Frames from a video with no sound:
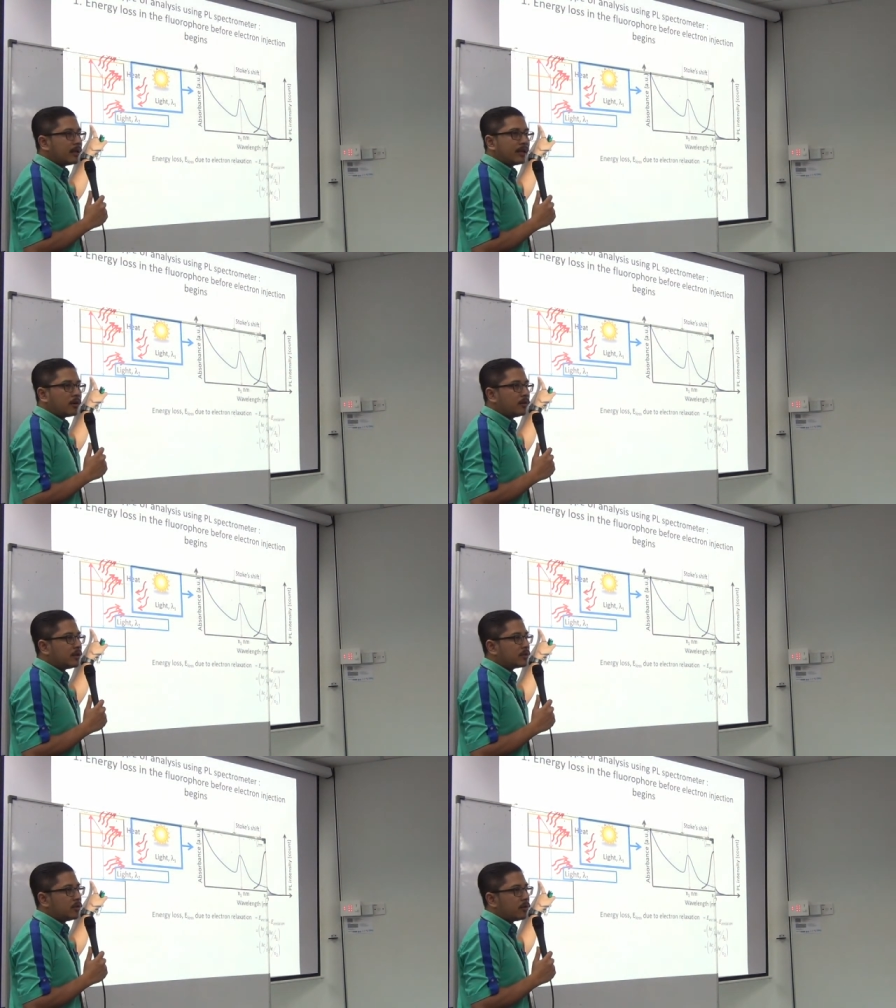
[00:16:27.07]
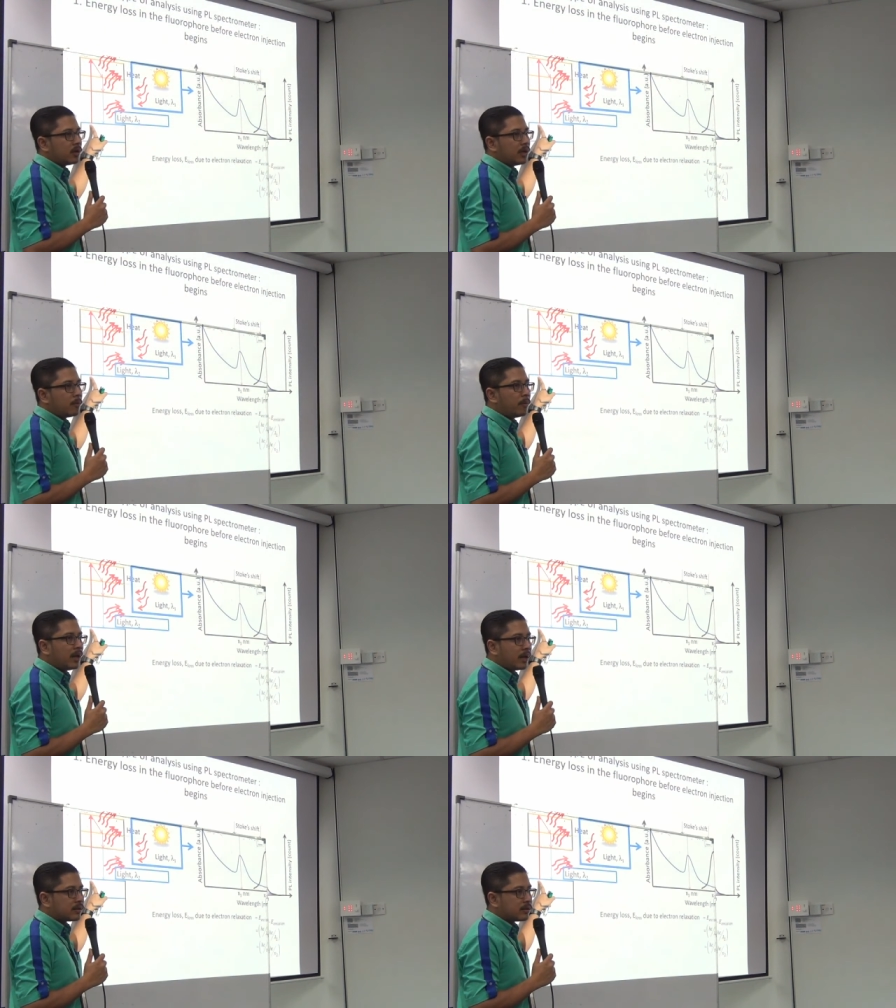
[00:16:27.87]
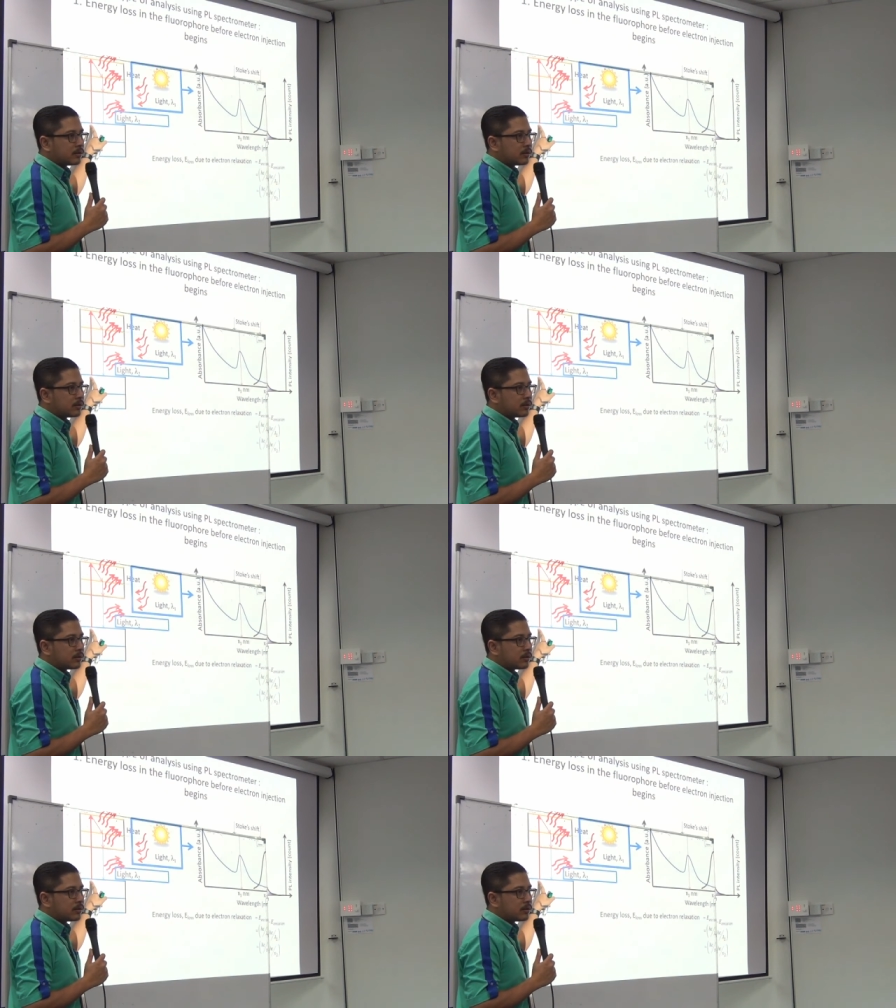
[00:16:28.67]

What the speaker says: electron is no longer mobilized.